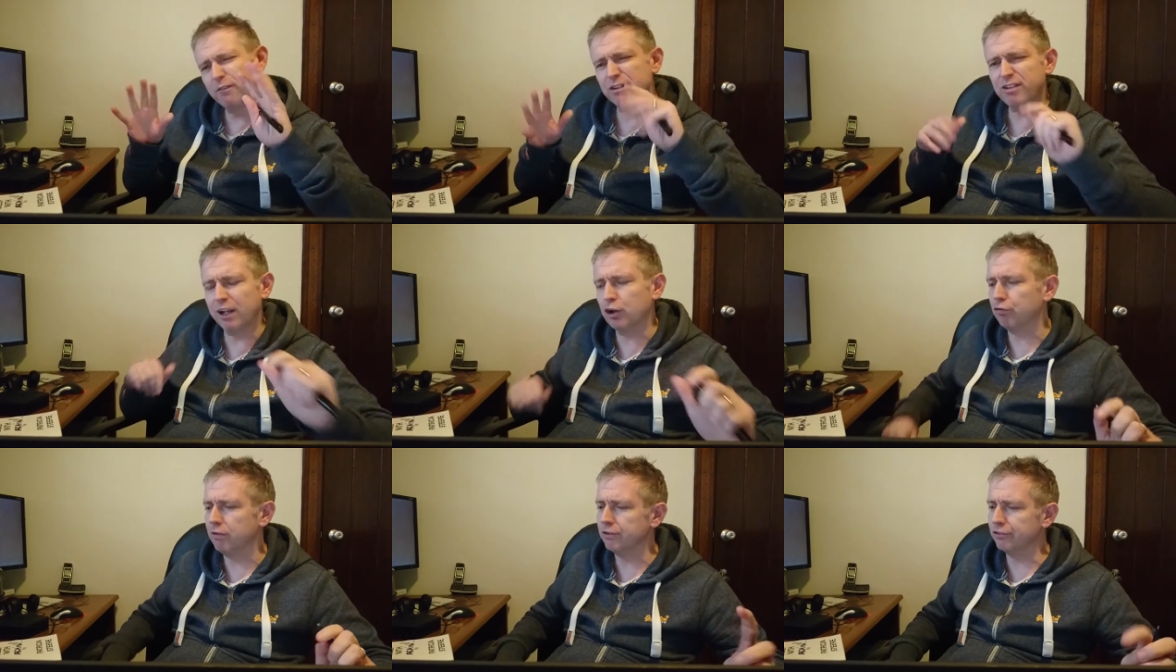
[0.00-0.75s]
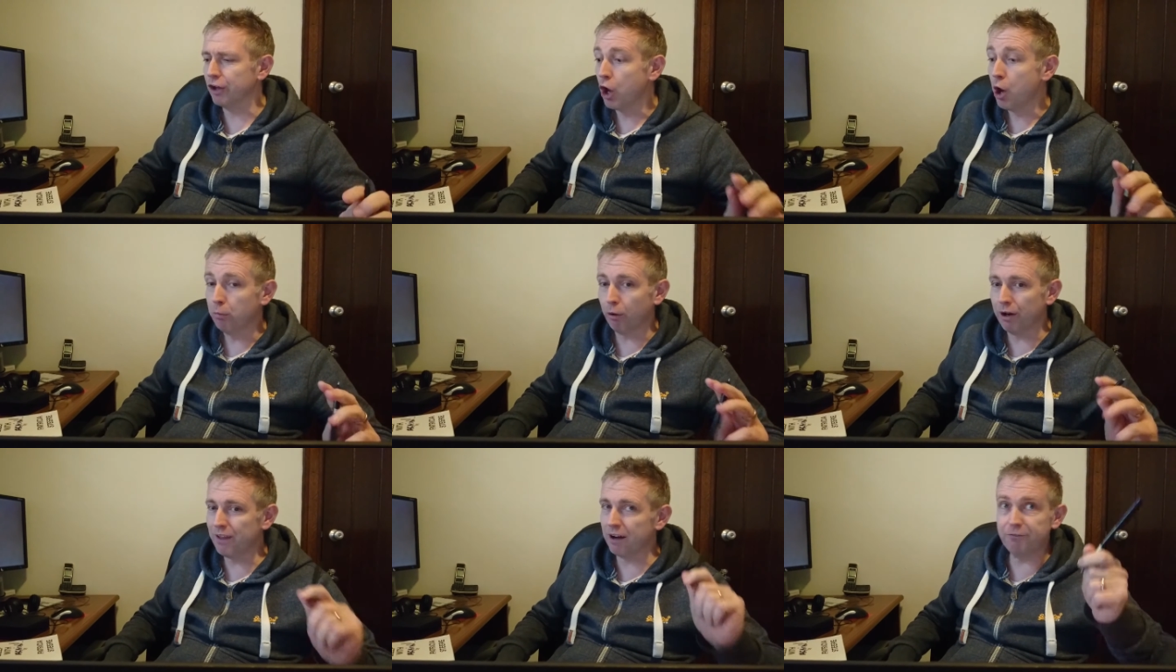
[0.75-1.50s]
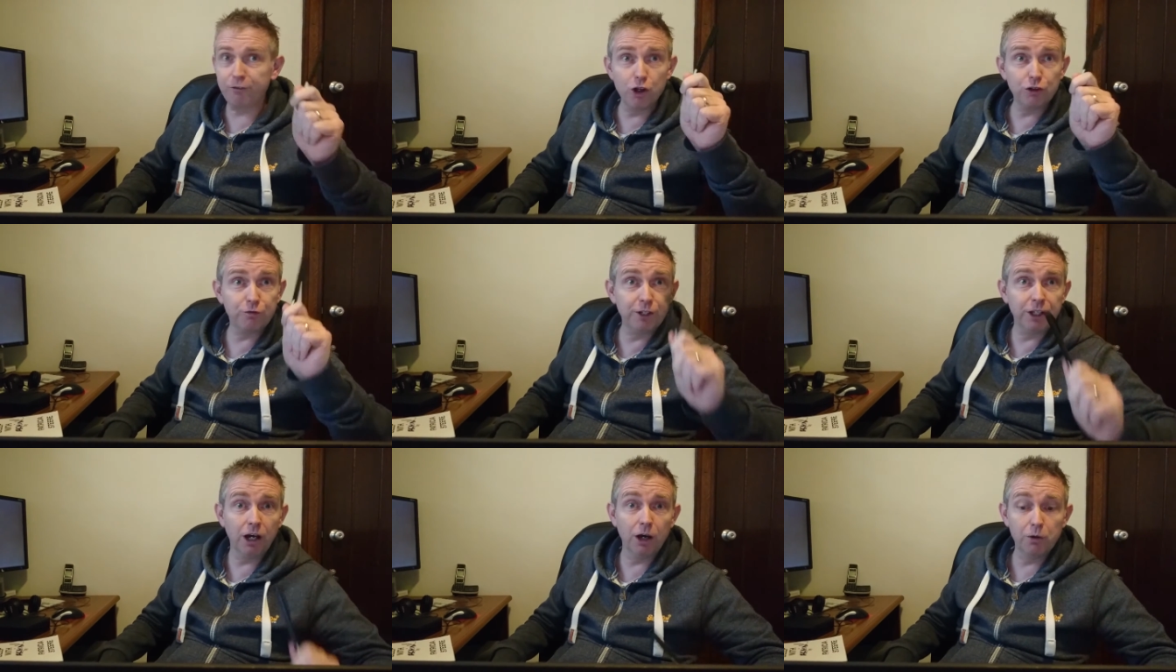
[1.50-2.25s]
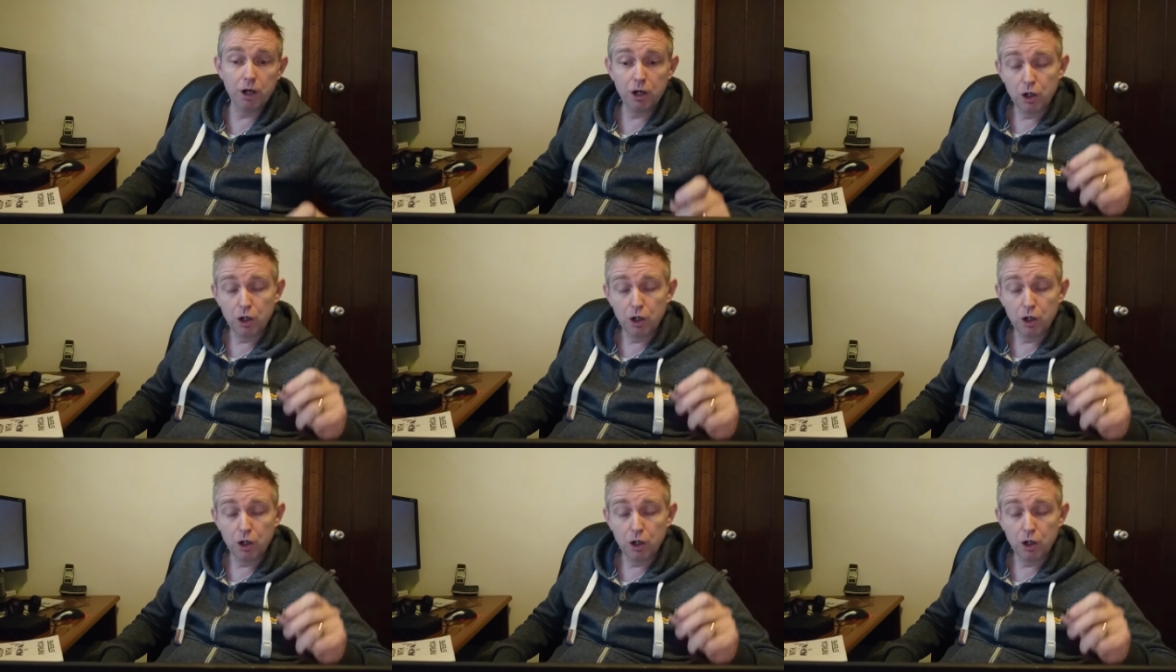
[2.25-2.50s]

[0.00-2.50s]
for technical reasons, but in that first video